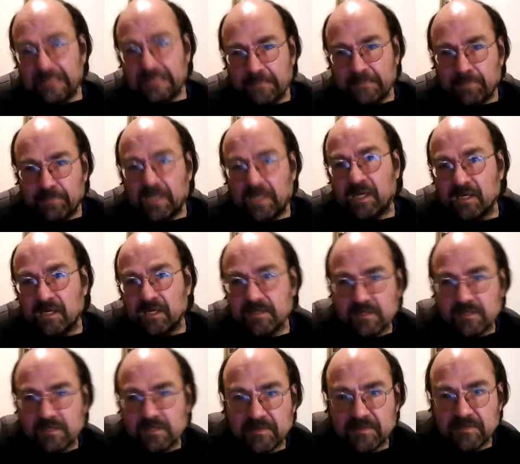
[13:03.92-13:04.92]
because
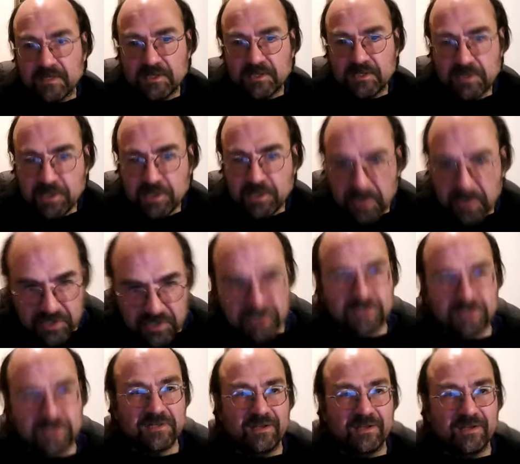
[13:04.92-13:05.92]
of such and
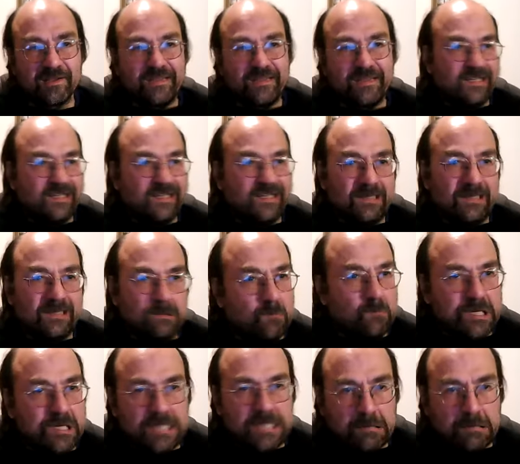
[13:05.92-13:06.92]
such,
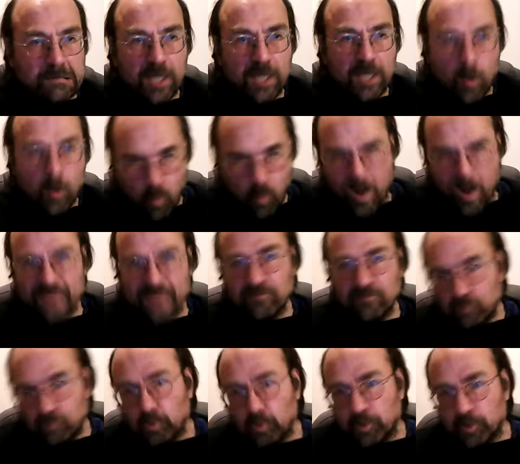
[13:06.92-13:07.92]
we don't know whether
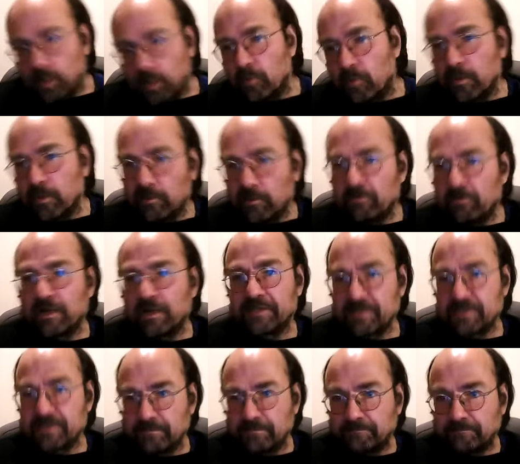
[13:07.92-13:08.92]
or not we're
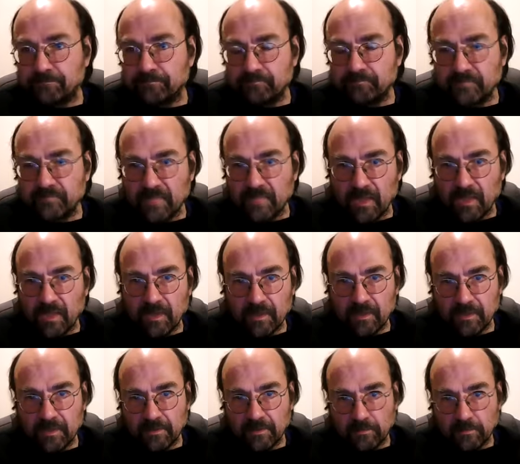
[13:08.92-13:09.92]
right,
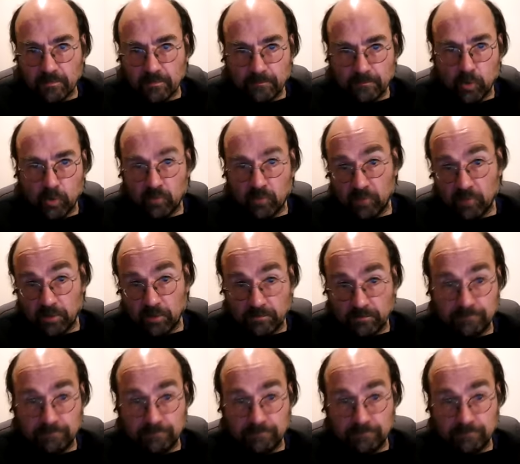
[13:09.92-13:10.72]
or wrong.